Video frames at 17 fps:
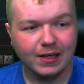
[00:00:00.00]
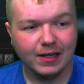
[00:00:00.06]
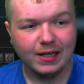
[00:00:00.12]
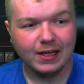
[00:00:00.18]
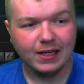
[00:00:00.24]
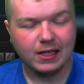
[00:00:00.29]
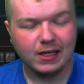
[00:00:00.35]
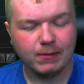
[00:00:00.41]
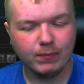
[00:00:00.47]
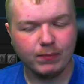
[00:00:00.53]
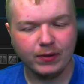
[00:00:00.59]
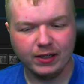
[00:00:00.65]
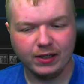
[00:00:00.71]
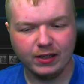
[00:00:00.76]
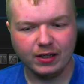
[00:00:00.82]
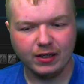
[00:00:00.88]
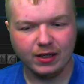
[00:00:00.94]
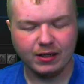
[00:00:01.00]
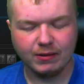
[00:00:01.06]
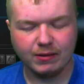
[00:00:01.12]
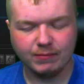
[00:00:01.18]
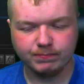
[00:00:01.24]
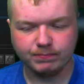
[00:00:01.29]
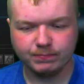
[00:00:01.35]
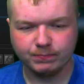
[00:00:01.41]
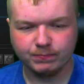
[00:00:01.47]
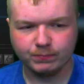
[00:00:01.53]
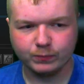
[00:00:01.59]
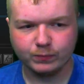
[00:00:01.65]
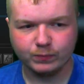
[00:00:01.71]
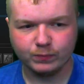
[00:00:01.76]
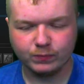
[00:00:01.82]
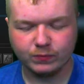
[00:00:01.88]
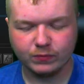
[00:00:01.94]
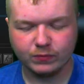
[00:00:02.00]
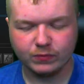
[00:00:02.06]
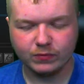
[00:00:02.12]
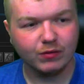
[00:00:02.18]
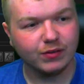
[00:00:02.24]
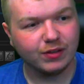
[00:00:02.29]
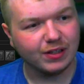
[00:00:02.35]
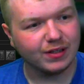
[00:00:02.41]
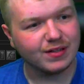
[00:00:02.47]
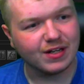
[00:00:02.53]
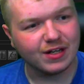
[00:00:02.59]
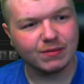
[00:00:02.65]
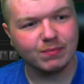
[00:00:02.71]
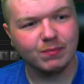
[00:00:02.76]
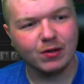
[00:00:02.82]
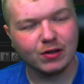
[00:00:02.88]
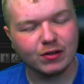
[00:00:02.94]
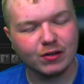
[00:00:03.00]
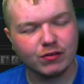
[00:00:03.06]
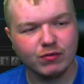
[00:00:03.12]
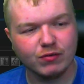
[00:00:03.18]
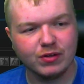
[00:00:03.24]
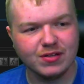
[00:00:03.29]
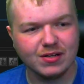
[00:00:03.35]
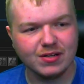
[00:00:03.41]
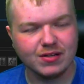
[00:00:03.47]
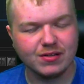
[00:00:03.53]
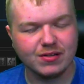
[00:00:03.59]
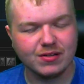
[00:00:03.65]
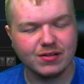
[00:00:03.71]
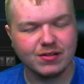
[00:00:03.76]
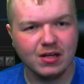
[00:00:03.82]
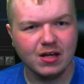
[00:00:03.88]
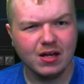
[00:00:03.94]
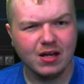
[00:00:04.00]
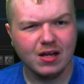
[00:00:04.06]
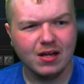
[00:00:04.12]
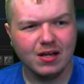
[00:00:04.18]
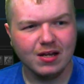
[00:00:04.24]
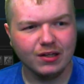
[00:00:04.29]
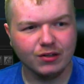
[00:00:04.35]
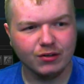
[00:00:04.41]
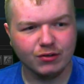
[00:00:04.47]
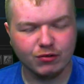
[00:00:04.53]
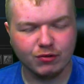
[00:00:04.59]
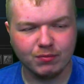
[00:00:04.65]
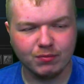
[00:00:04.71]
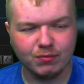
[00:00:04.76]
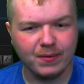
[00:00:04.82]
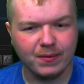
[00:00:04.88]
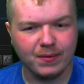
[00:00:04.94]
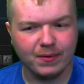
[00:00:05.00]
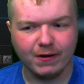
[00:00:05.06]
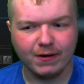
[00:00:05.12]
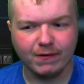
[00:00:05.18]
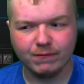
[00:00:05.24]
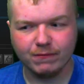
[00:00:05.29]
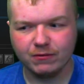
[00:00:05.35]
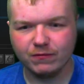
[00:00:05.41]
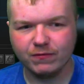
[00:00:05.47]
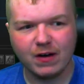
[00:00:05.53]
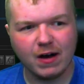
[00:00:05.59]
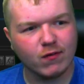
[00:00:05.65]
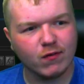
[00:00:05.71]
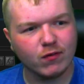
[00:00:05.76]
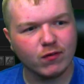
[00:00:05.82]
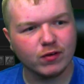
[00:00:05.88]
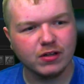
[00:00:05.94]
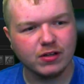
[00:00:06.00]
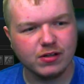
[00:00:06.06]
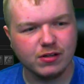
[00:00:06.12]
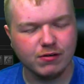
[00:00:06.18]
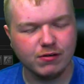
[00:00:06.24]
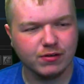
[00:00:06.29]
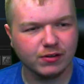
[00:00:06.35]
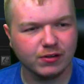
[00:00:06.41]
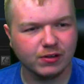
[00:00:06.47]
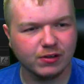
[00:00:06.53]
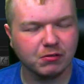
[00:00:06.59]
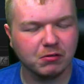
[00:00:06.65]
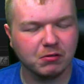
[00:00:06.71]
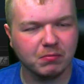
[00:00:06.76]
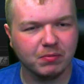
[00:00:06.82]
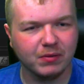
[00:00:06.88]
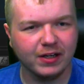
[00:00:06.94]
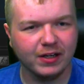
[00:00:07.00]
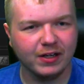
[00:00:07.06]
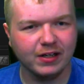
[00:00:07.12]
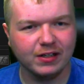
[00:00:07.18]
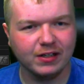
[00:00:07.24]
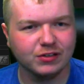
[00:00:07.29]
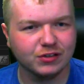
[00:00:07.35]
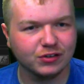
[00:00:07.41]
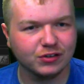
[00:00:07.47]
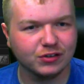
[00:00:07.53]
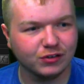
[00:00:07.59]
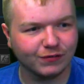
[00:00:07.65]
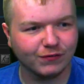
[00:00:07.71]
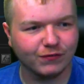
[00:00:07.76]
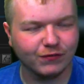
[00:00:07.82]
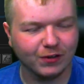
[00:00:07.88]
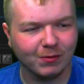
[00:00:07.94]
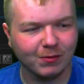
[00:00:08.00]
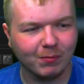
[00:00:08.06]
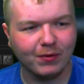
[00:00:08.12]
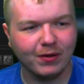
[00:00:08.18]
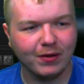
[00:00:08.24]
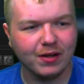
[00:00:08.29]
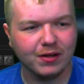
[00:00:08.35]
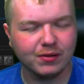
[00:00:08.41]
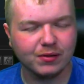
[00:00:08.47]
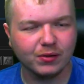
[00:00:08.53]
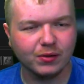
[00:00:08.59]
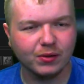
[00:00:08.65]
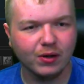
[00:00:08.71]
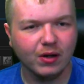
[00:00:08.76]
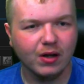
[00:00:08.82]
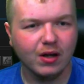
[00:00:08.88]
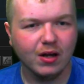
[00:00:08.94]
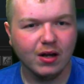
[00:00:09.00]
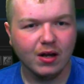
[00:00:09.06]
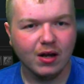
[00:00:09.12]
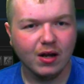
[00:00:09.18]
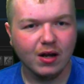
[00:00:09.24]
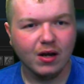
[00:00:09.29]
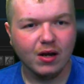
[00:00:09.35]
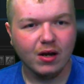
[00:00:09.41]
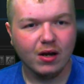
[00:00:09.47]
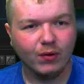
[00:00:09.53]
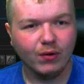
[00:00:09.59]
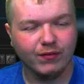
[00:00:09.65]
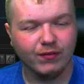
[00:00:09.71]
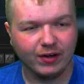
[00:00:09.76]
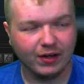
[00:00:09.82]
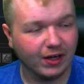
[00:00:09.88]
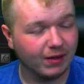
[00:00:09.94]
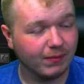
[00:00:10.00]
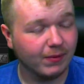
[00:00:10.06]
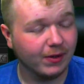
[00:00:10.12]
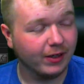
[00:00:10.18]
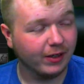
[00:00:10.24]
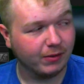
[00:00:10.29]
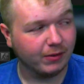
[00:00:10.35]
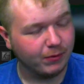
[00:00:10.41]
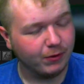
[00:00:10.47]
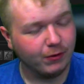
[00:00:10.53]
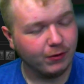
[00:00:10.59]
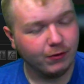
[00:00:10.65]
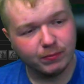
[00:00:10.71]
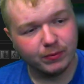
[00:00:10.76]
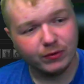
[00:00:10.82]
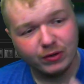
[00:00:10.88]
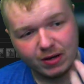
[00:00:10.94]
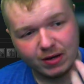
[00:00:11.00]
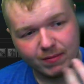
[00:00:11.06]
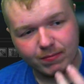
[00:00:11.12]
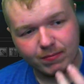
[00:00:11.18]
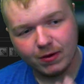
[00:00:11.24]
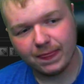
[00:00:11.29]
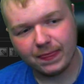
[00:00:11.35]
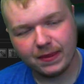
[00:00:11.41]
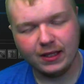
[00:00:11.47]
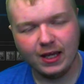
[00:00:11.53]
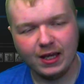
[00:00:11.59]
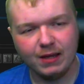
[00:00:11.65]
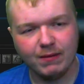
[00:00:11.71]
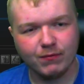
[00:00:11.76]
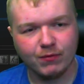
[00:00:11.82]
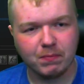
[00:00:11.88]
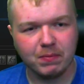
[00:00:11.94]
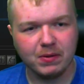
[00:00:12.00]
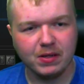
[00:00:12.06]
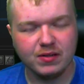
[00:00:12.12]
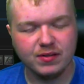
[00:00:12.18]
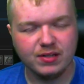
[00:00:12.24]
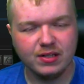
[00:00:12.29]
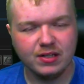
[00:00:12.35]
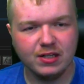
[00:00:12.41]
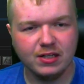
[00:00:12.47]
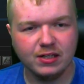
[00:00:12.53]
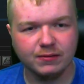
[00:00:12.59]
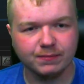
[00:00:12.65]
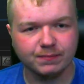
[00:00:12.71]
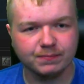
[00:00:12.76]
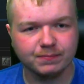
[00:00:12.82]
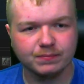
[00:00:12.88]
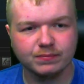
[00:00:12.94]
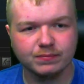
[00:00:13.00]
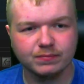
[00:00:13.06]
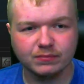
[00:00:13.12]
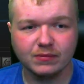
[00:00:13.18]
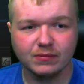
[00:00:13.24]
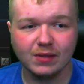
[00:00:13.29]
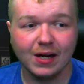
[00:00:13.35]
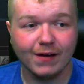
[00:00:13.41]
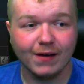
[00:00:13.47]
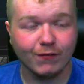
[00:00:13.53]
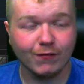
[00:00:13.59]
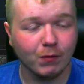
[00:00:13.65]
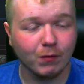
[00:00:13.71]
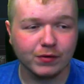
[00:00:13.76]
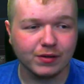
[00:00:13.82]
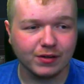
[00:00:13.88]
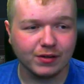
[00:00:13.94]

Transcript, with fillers: He played it. I, I want to say it's Xbox 360. This was maybe about five or six years ago. Someone playing it. It just looked fun to play. So whenever I got my computer built, I bought the game for PC, and I've only put 60